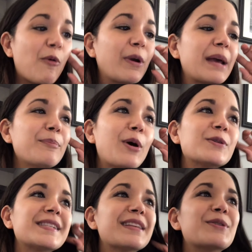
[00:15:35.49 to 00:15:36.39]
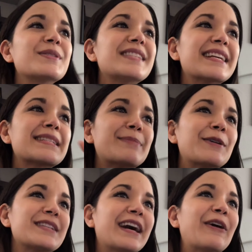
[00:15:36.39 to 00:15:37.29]
When I'm posting those things
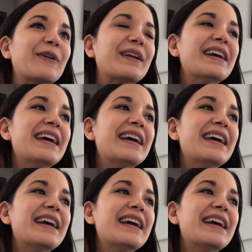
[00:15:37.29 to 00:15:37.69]
about town,